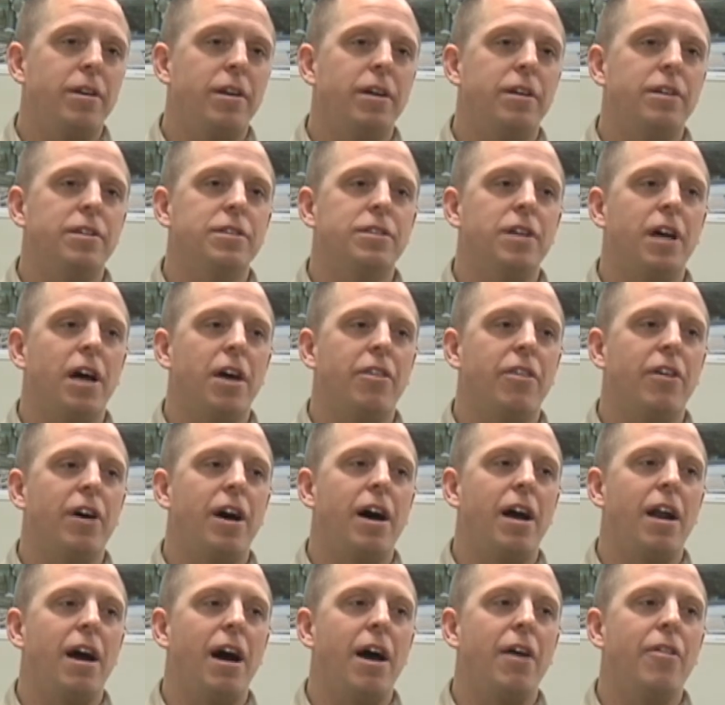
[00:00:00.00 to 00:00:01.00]
because I
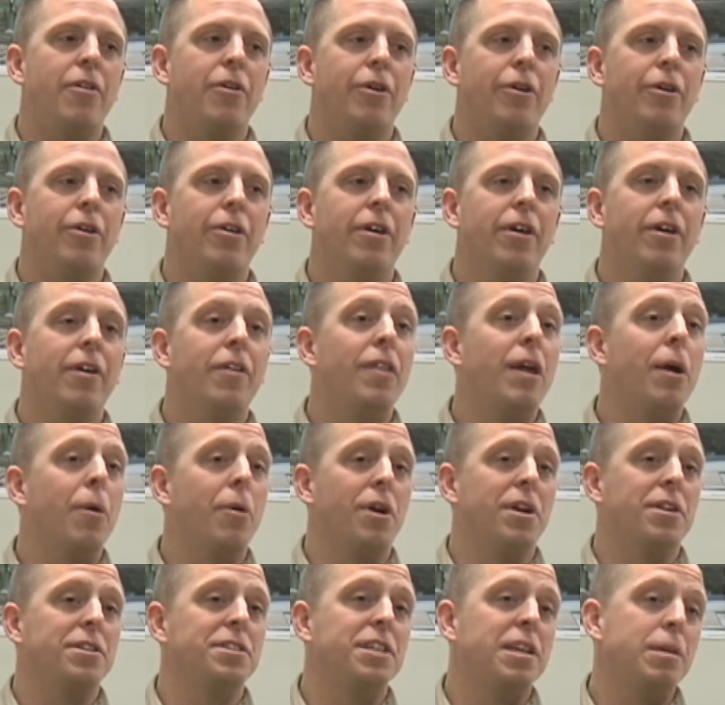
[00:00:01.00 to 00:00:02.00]
thought either they were
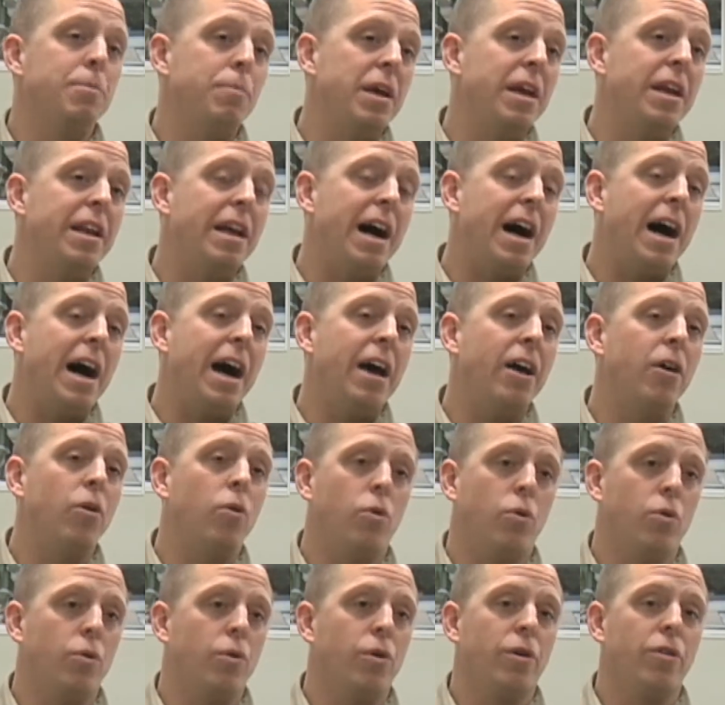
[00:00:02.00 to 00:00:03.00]
going to see me die
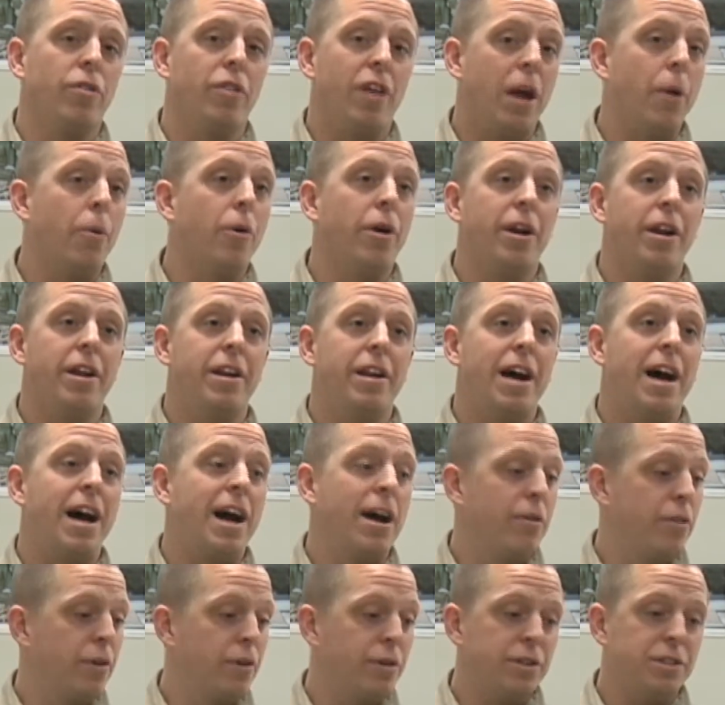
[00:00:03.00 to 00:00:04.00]
or they were going to die
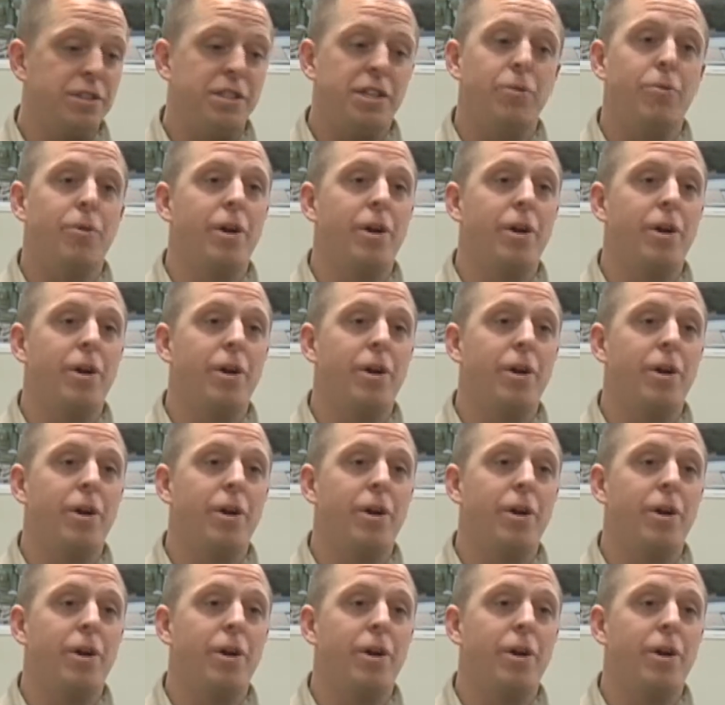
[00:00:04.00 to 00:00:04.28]
or they're going to see